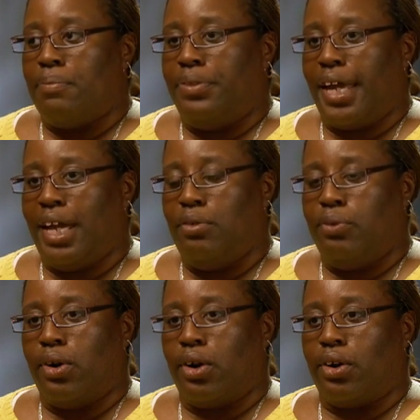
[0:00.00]
They
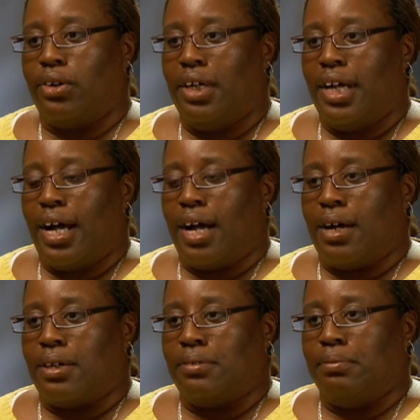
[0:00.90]
were
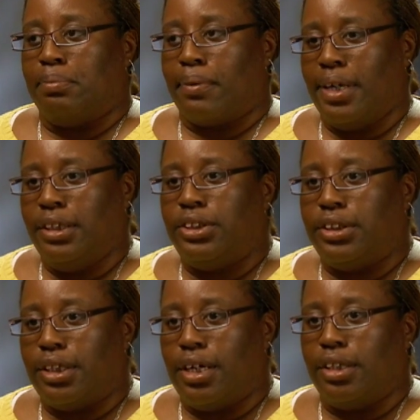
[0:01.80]

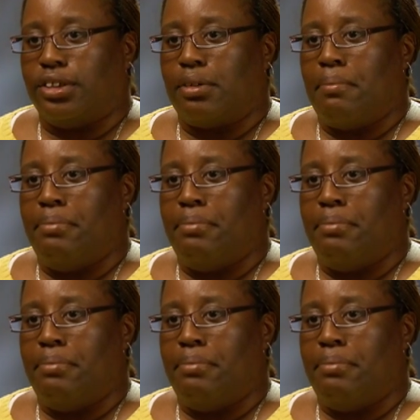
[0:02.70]
prejudged